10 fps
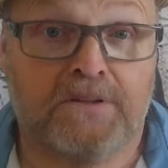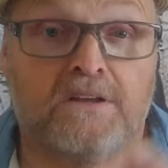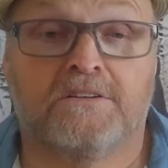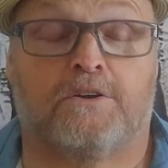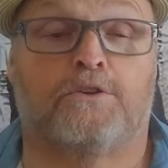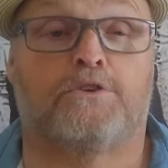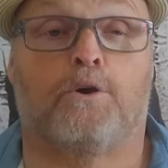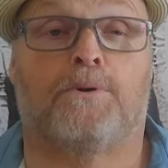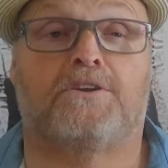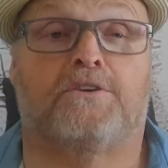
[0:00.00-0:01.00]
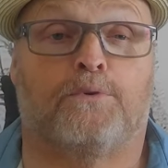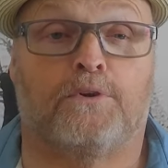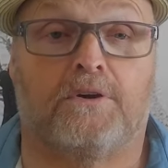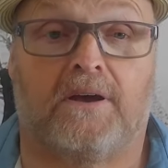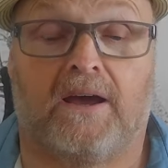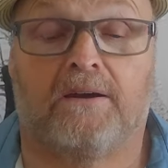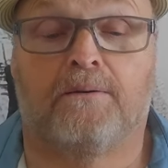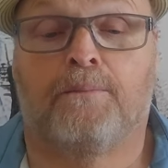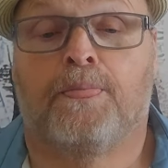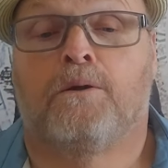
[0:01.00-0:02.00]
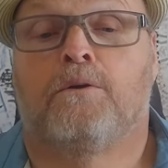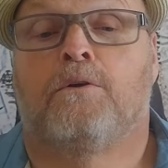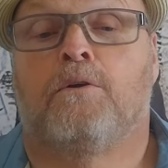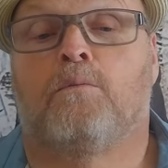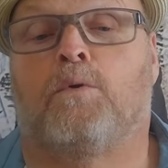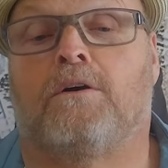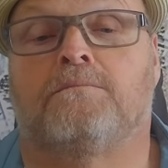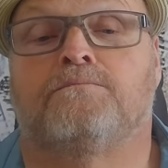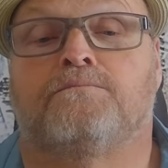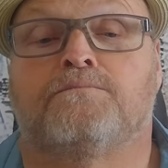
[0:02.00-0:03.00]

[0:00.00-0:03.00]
So there's no budget for a new hat. Well,